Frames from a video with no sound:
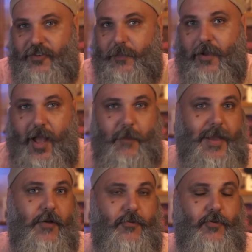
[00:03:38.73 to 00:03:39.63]

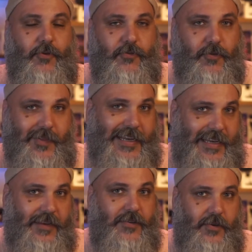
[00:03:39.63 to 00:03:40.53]
combat rules really
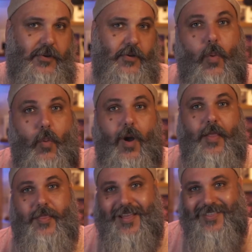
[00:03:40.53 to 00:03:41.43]
need to do.
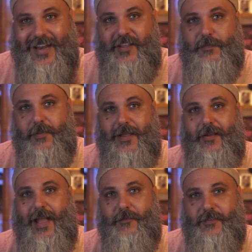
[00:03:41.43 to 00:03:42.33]
1, they let each
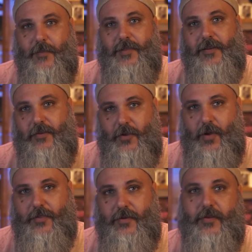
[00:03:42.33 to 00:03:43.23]
player have something to do
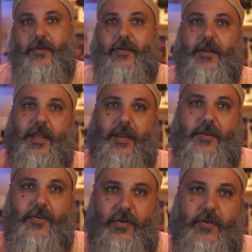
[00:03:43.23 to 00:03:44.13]
on their turn,
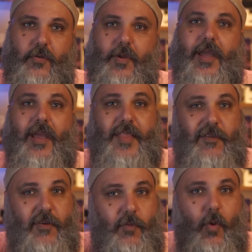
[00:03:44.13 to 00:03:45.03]
and 2, they
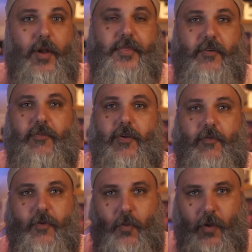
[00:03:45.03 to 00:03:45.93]
reward the crew
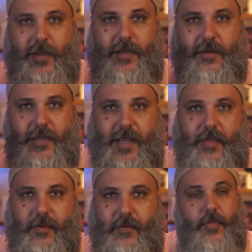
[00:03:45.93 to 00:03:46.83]
for working together.